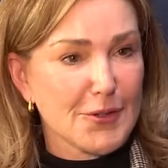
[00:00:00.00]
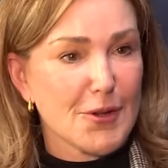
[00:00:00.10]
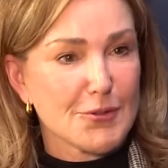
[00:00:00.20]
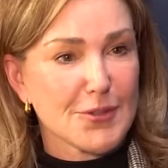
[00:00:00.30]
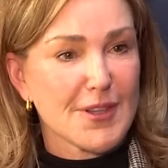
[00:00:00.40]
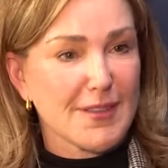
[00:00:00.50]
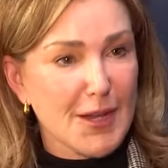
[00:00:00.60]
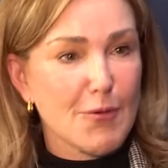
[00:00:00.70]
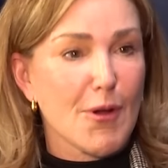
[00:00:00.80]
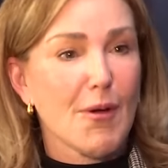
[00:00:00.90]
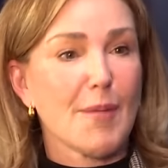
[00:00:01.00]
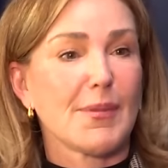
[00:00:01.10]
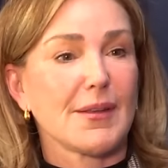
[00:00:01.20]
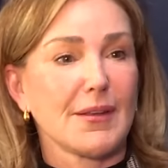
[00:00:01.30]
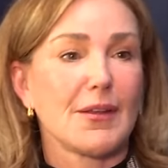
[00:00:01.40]
you know so that they grow up
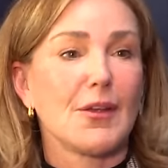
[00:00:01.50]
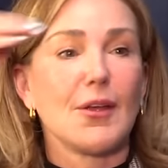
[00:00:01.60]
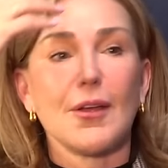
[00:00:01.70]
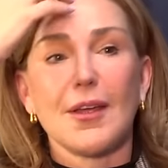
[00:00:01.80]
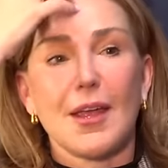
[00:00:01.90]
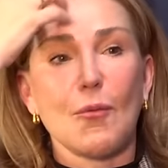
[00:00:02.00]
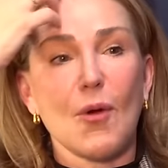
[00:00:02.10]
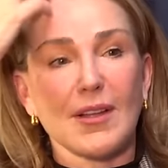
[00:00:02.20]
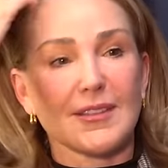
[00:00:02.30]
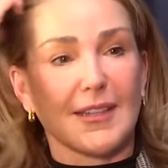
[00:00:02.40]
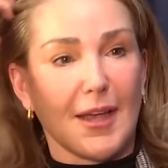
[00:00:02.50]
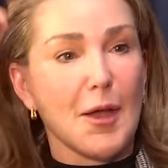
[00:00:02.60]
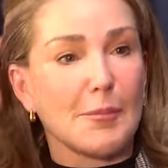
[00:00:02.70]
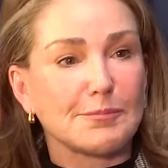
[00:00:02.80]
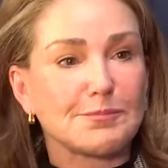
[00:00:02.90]
and and want to
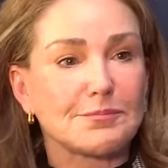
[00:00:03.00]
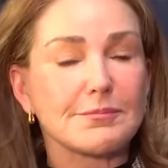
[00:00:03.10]
come